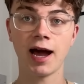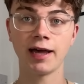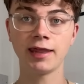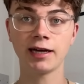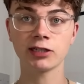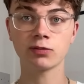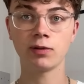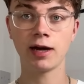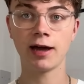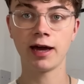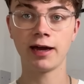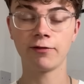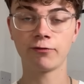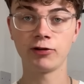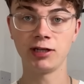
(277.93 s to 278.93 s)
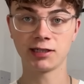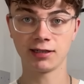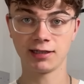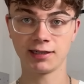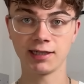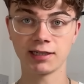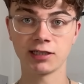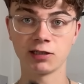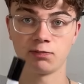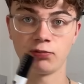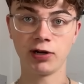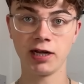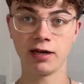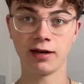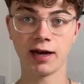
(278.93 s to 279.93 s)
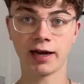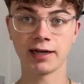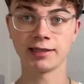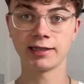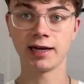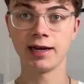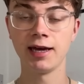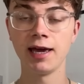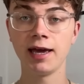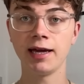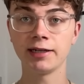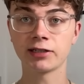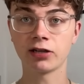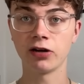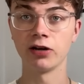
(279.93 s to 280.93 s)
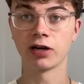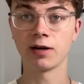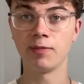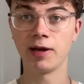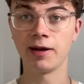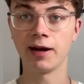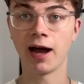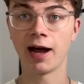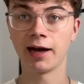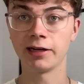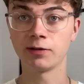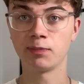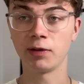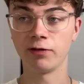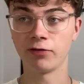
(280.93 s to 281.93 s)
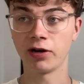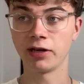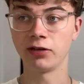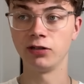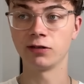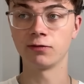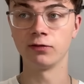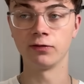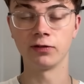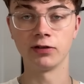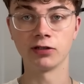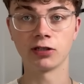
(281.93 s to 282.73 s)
And that's where free science lessons, Brilliant, like I said, is going to come in and be very useful for you.